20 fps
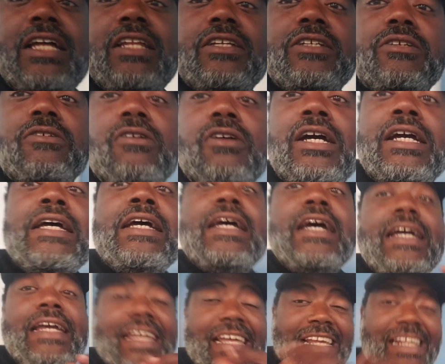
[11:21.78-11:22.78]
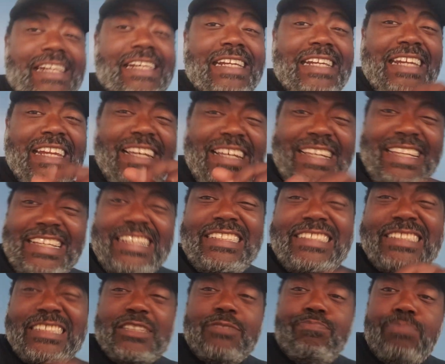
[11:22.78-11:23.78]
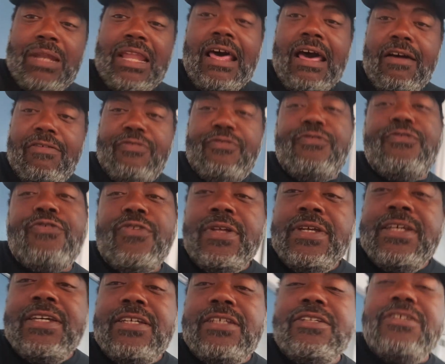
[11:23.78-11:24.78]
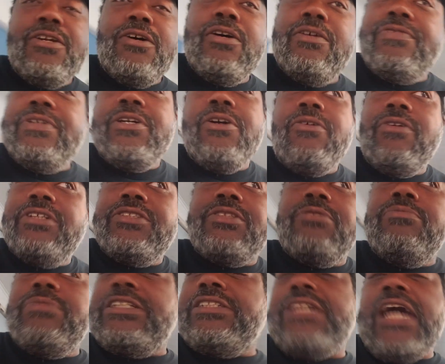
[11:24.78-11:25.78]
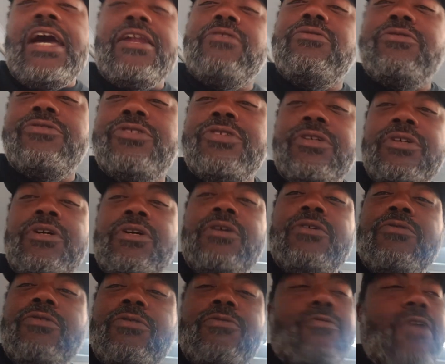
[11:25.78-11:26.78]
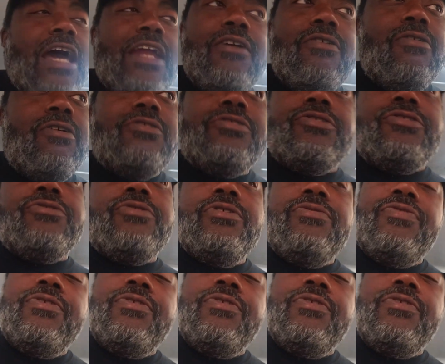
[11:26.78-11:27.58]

Illinois, in the East Bluff. You know, if you're going to McDonald's, we're right across the street